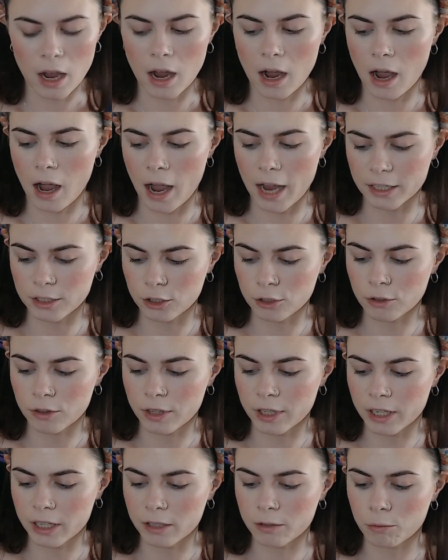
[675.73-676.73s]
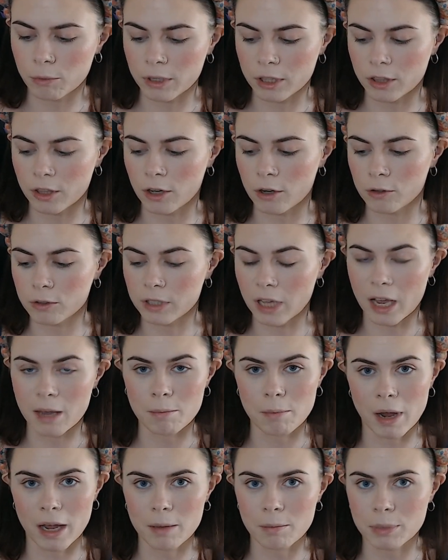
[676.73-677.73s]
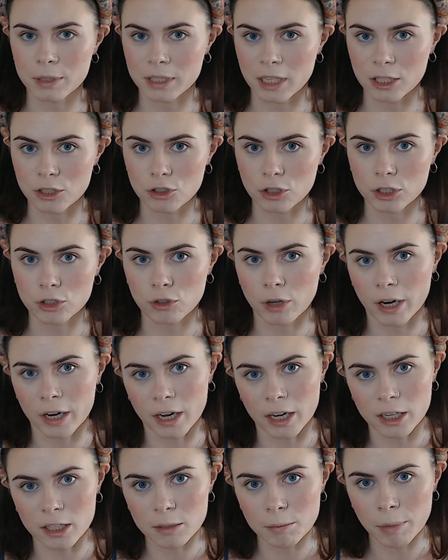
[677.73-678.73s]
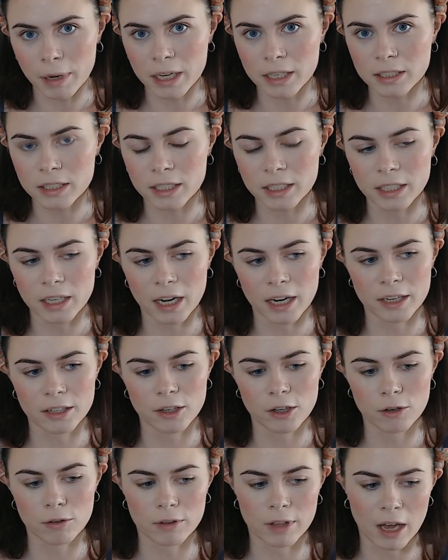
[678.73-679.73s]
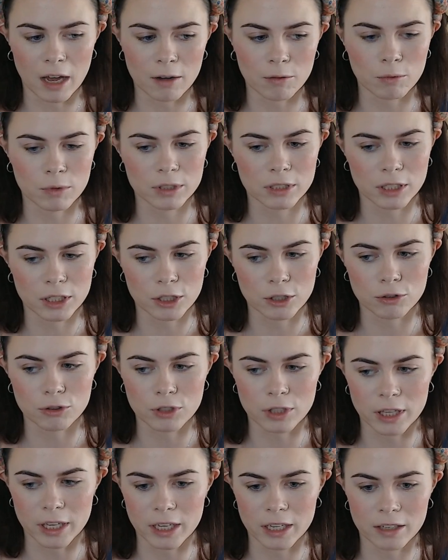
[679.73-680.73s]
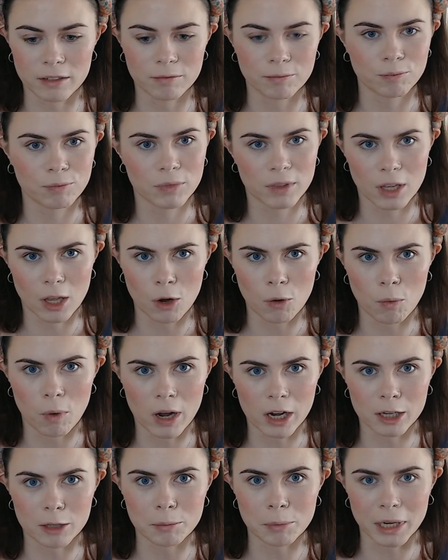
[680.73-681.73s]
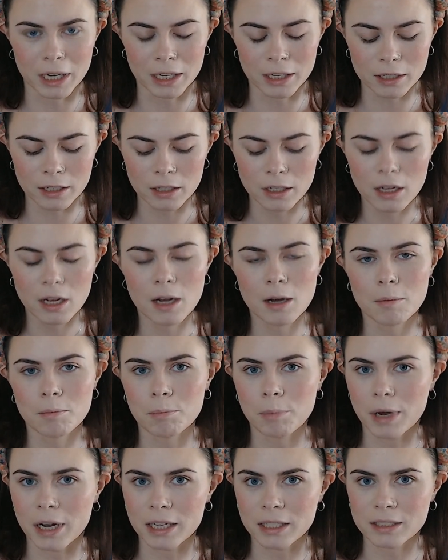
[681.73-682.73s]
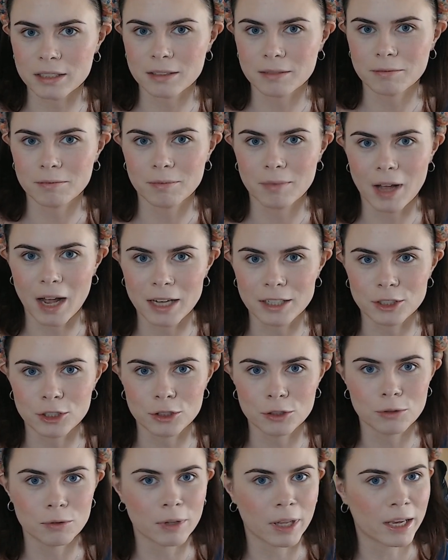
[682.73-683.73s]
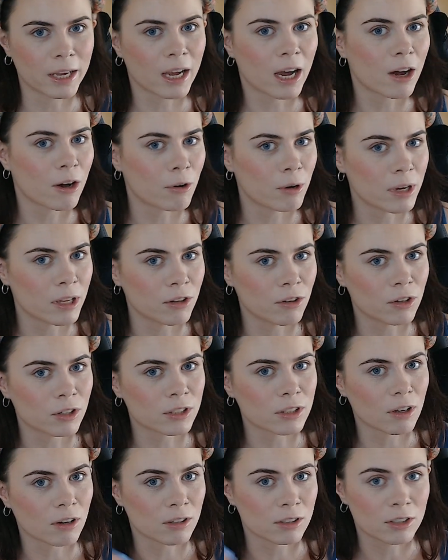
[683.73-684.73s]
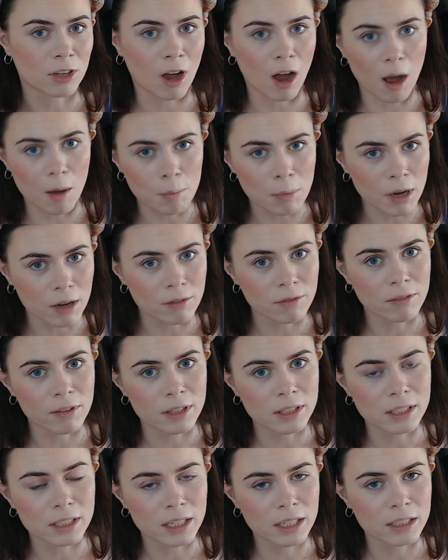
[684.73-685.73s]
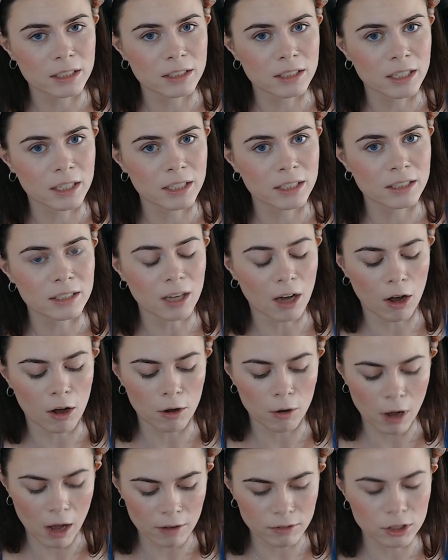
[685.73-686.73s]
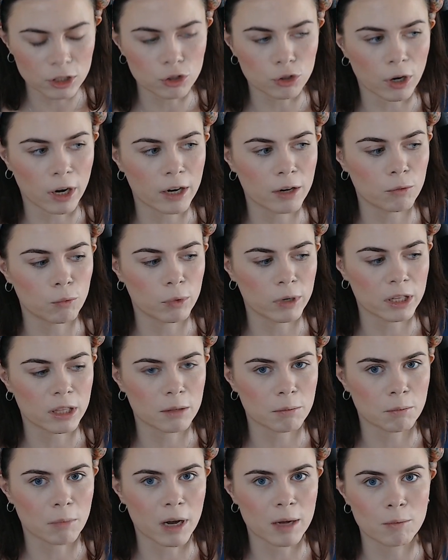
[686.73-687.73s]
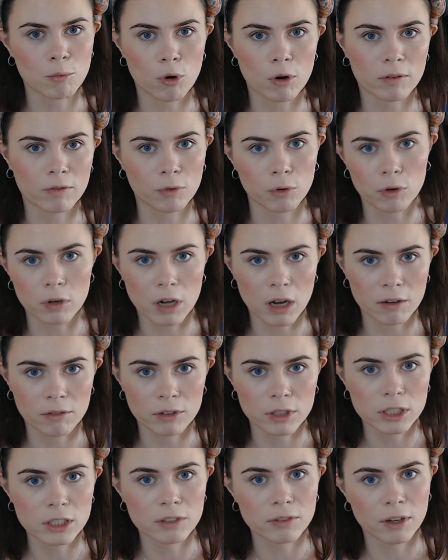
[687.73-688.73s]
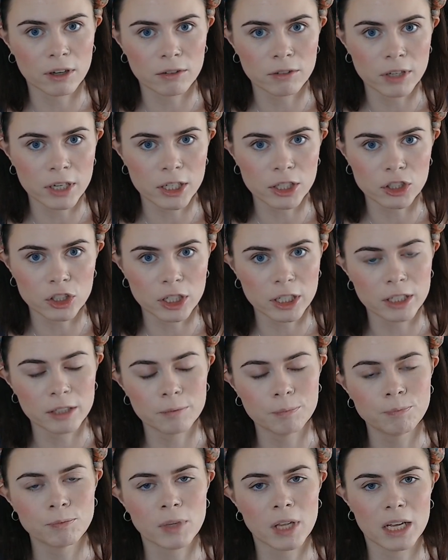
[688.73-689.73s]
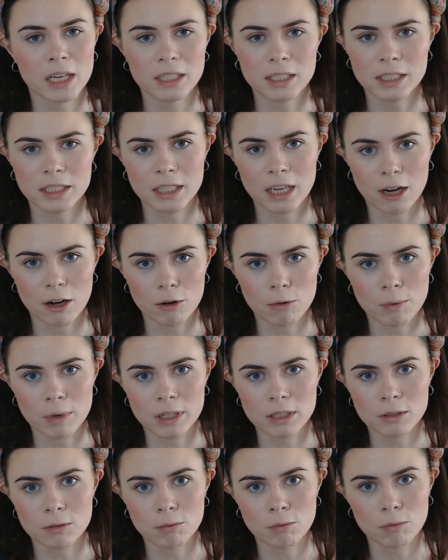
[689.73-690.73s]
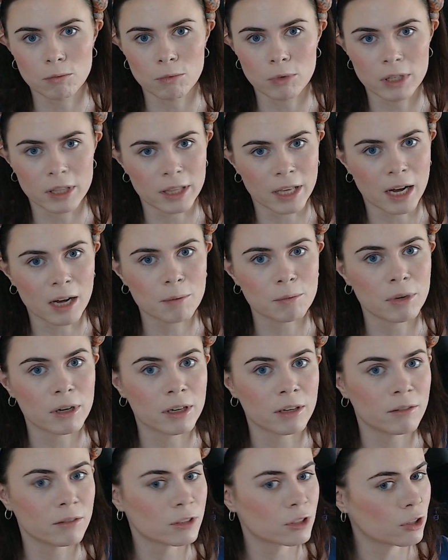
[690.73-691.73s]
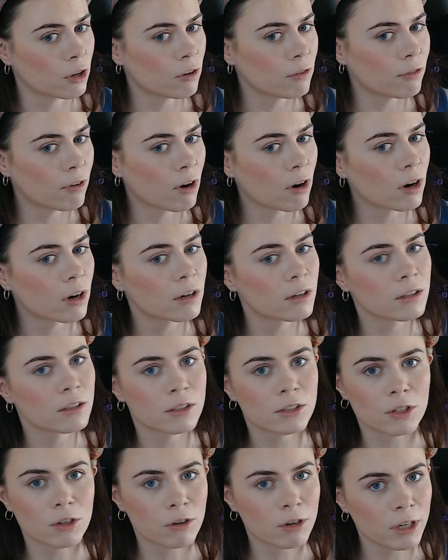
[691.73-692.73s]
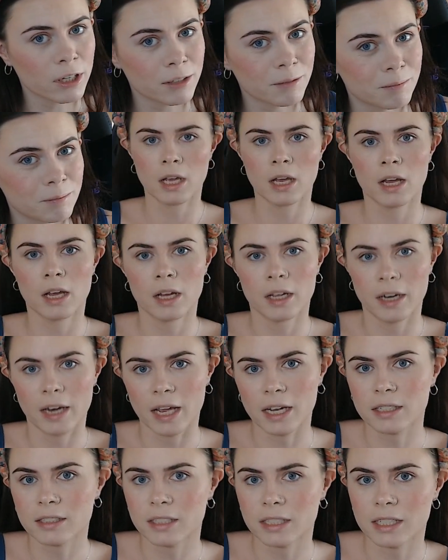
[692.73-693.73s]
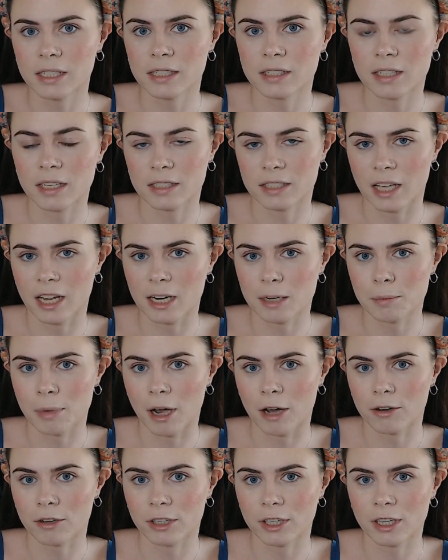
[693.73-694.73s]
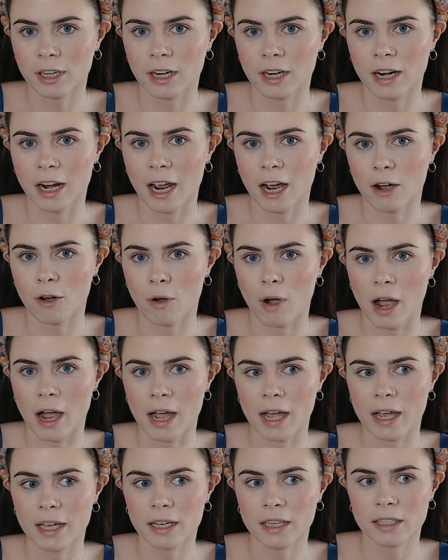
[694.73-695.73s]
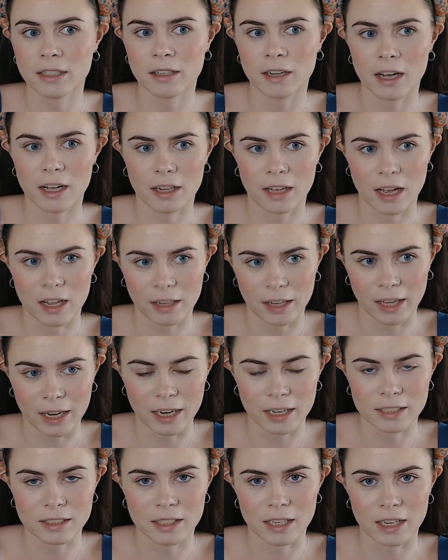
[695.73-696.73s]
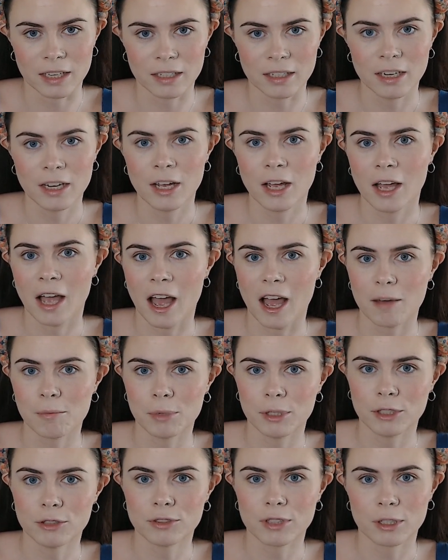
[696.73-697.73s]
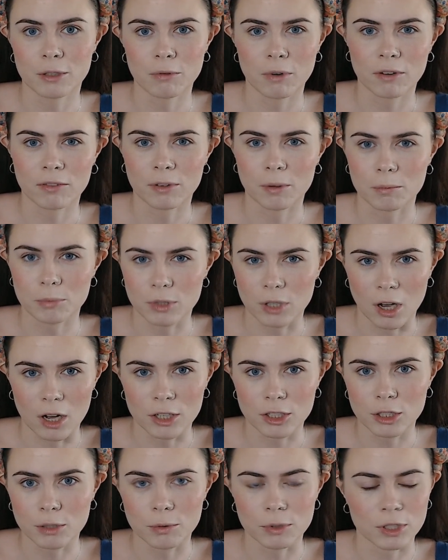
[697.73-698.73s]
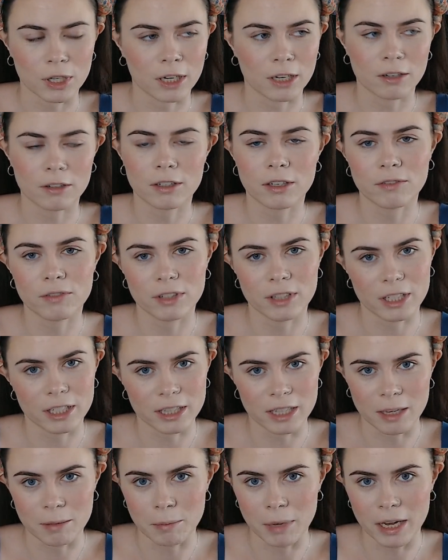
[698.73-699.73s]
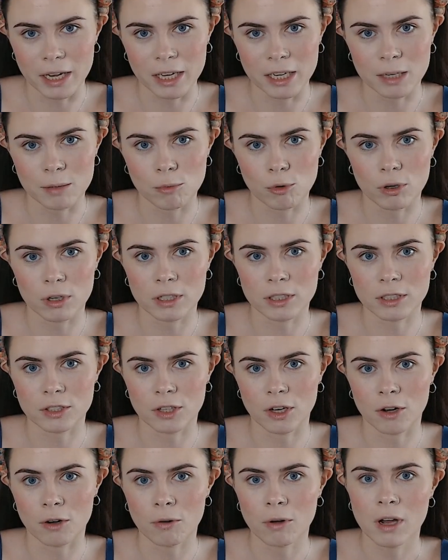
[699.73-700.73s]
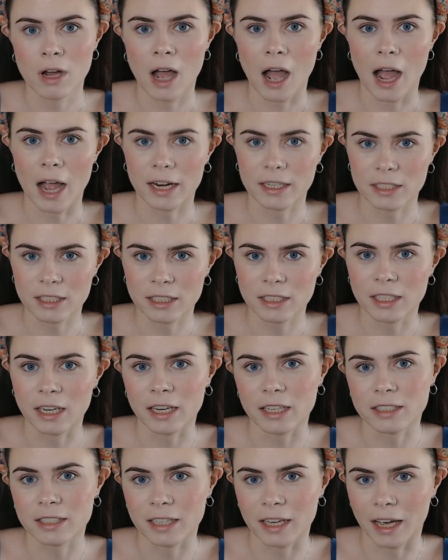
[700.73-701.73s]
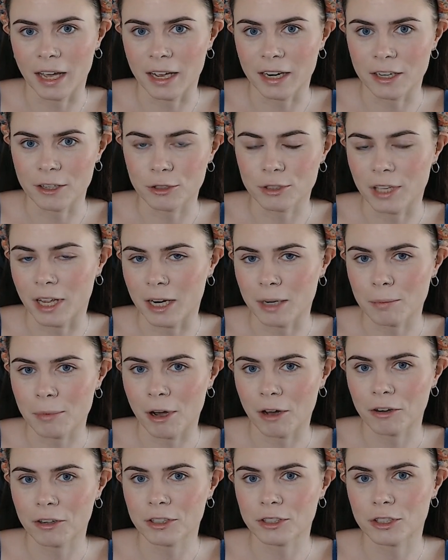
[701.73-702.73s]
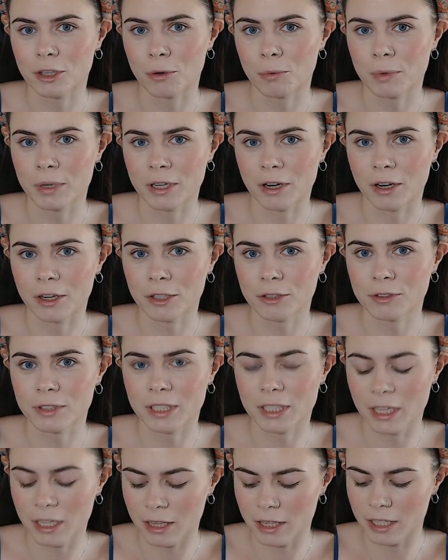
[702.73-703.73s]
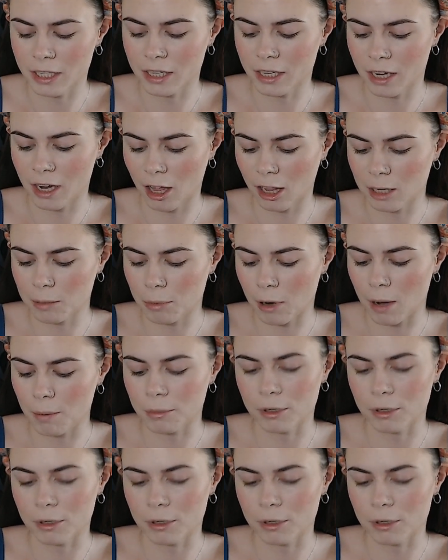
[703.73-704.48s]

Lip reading: I do think with those, I might potentially try underpainting. I know that was a huge thing a while back, but I do like how it looks on top of the skin tint. I'll have to try it with my more full coverage foundation and see how it wears with that, but so far, so good. Next is setting powder. Now, like I said, have been using one from Tatcha, which I don't even think they make anymore. So I did need to get a new setting powder. So we are using the ColourPop No